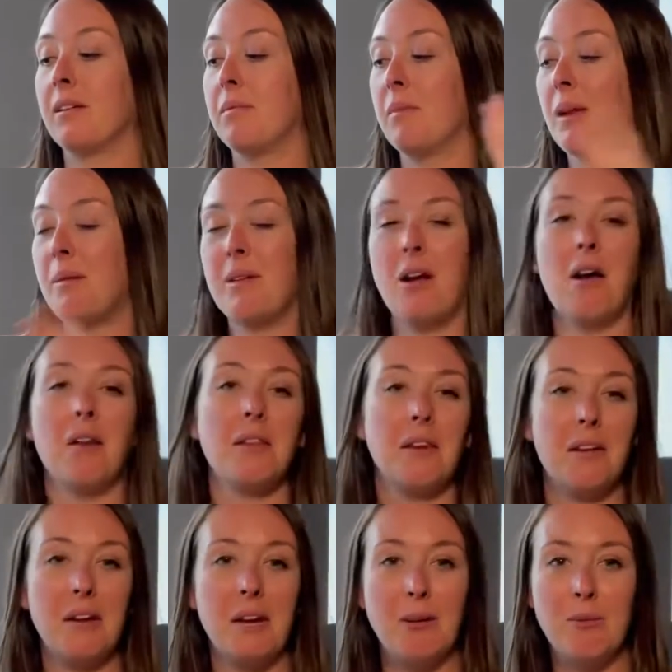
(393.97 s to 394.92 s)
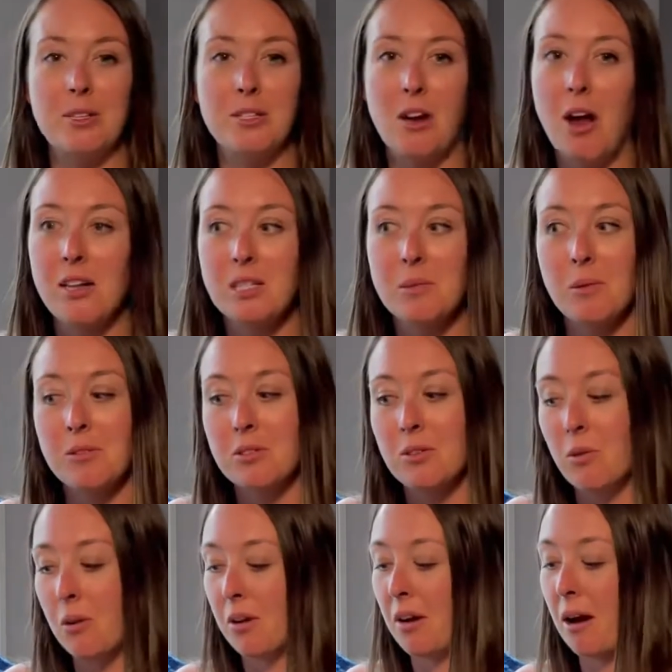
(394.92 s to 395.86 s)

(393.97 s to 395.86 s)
Maybe not little, I was not supposed to order.